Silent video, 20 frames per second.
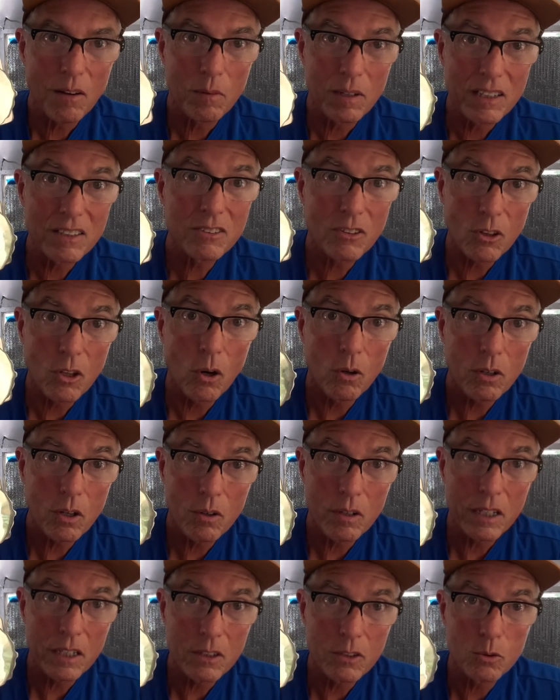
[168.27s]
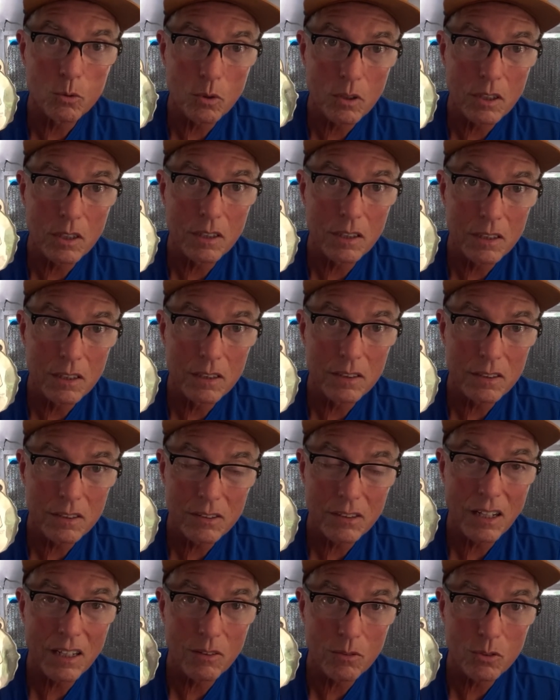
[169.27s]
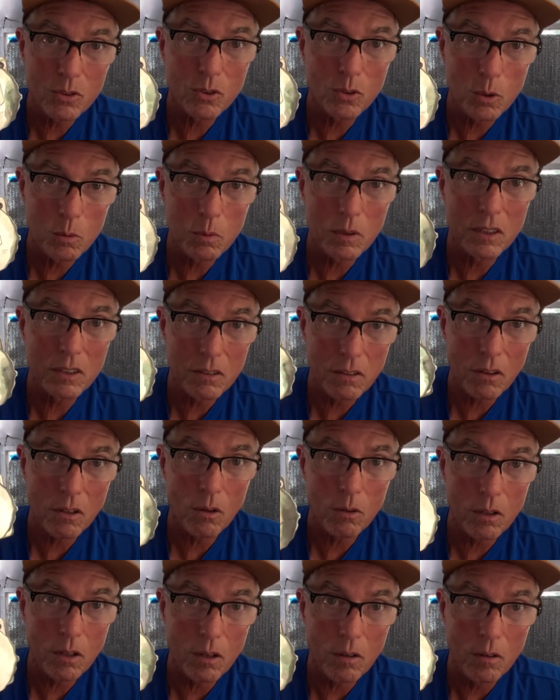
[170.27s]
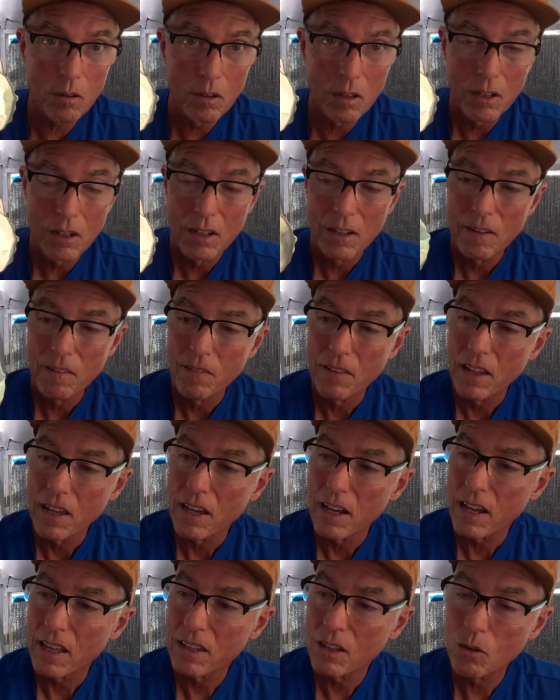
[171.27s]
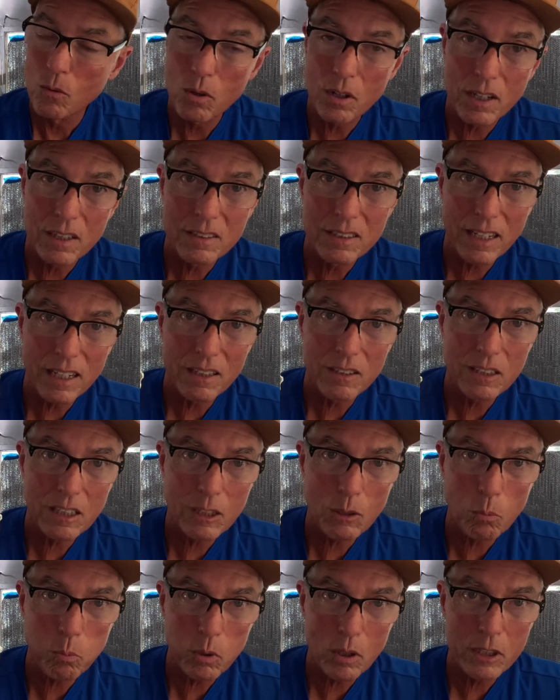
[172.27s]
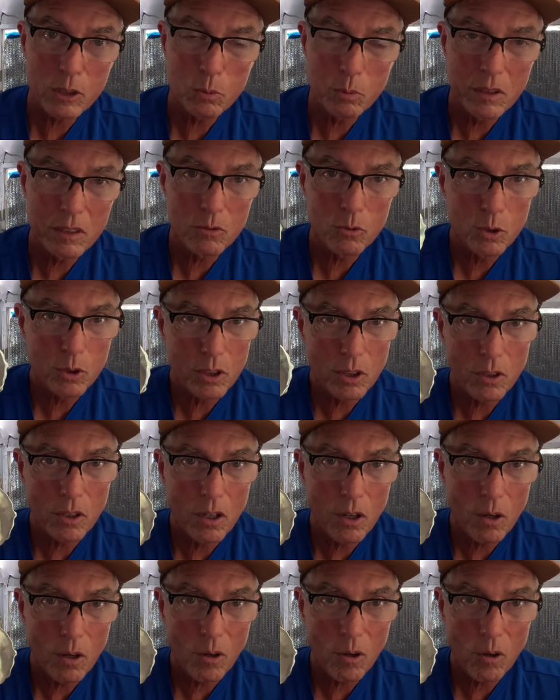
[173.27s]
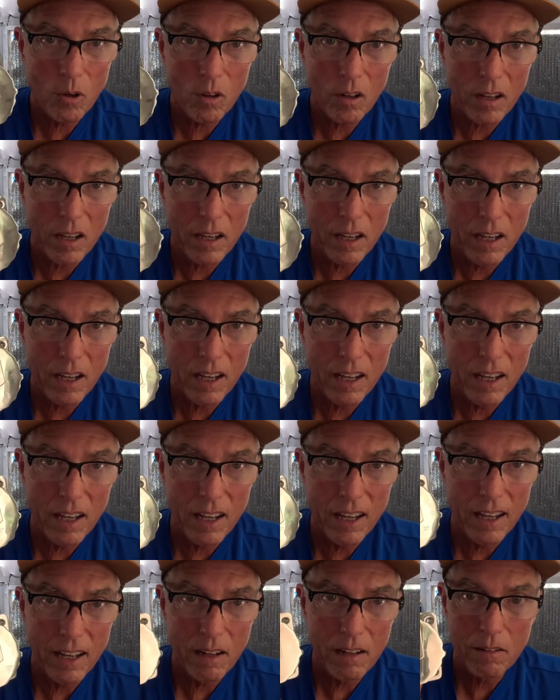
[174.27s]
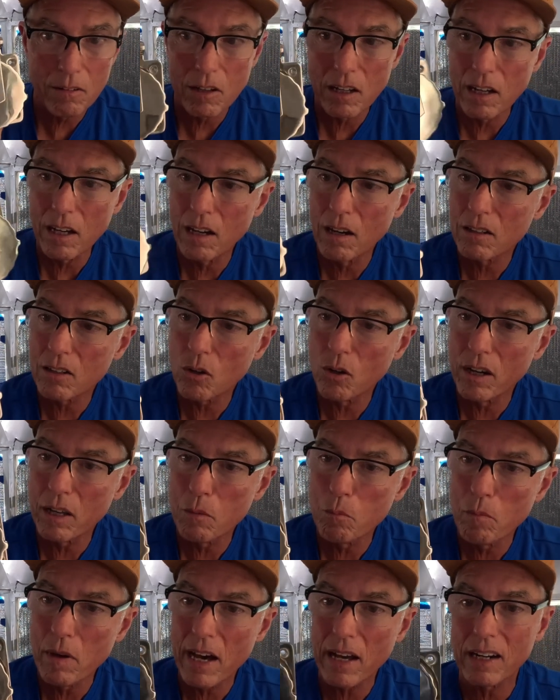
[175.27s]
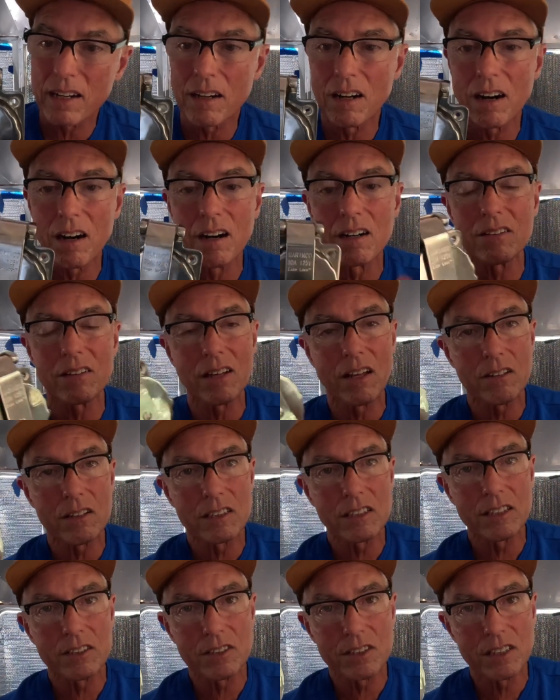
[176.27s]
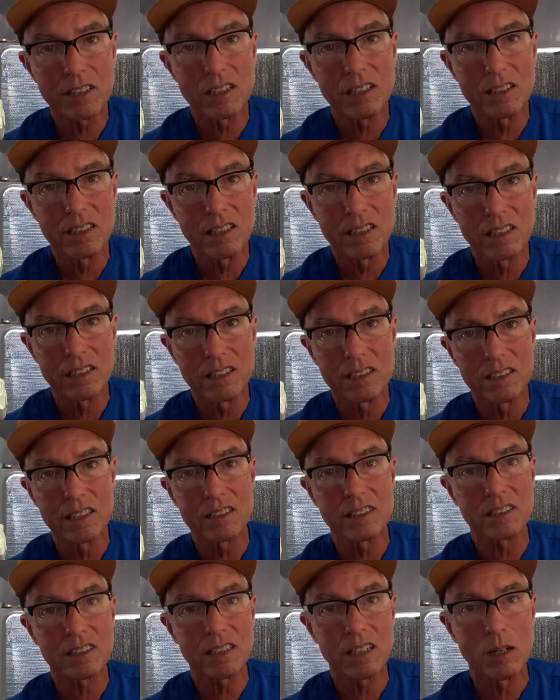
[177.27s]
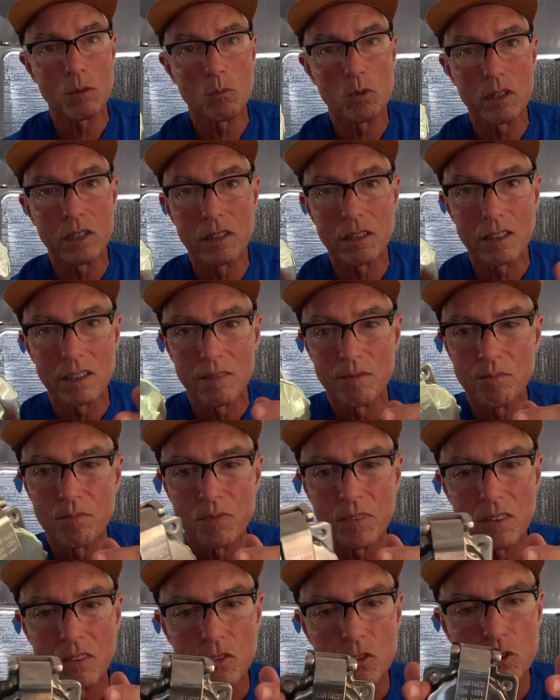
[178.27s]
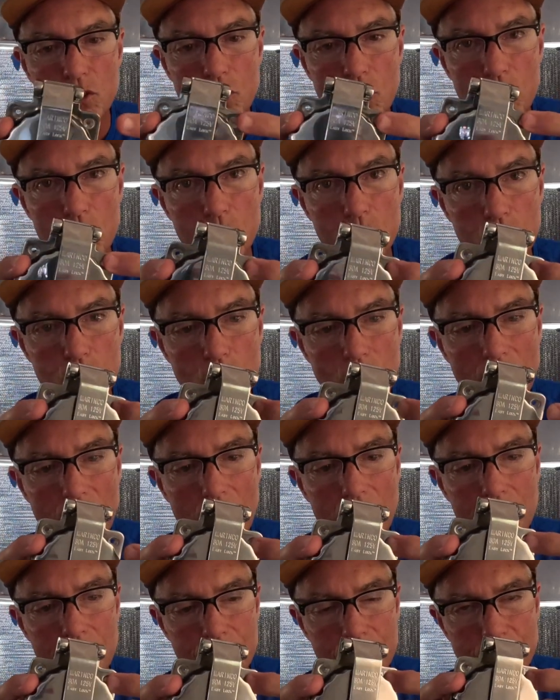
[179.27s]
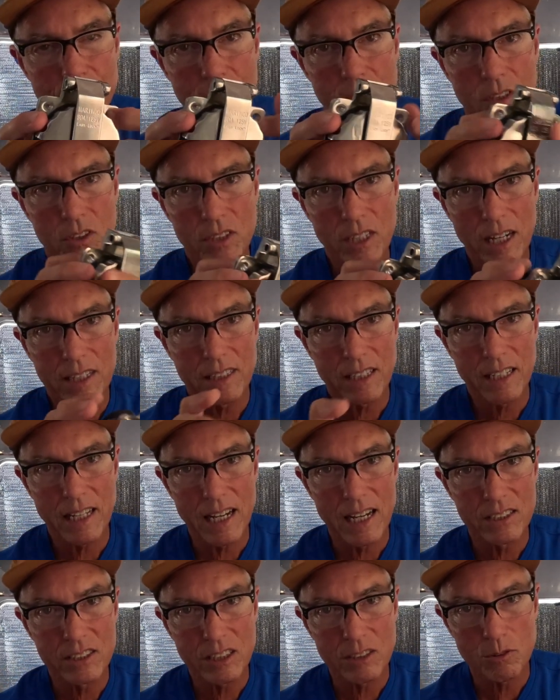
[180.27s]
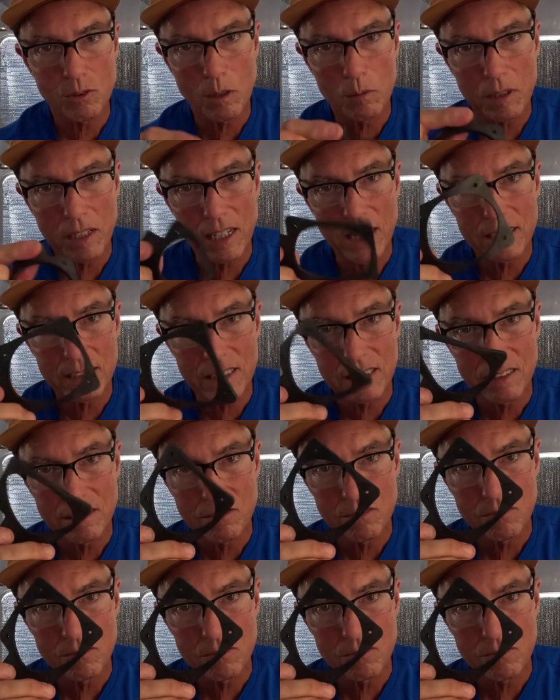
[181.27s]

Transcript: It's Loco heat is what it is. It's not even stupid, it's Loco. And then we're going to take a look at the placement, drill a hole, and go ahead and mount it. The other thing you're going to need that it doesn't come with, screws, okay? It's got the gasket, rubber gasket.